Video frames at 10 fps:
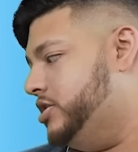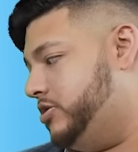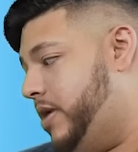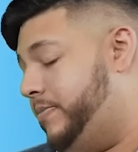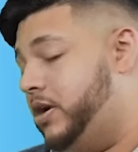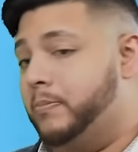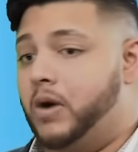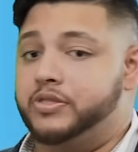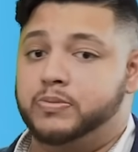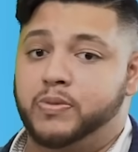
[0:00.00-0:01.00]
So maybe a
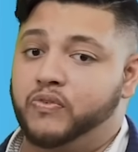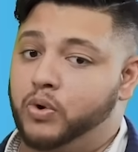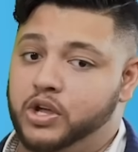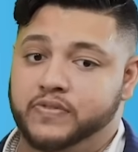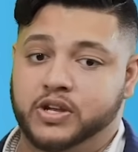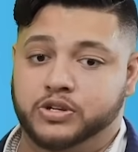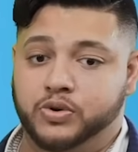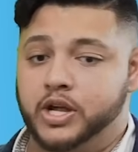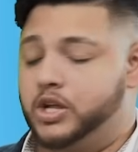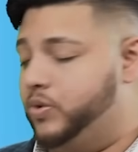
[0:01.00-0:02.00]
month before you even
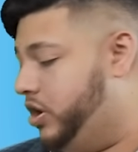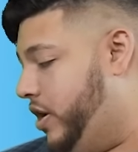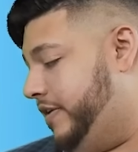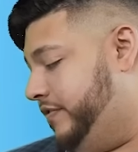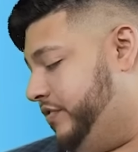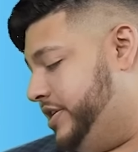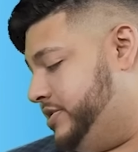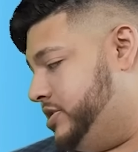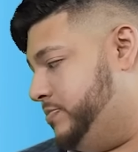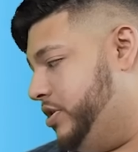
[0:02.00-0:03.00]
do it, you would go ahead and freeze
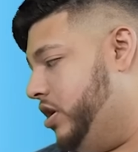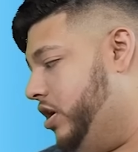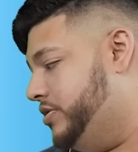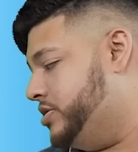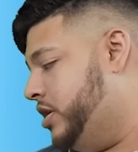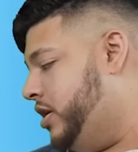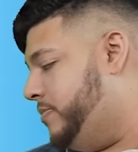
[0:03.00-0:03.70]
these bureaus.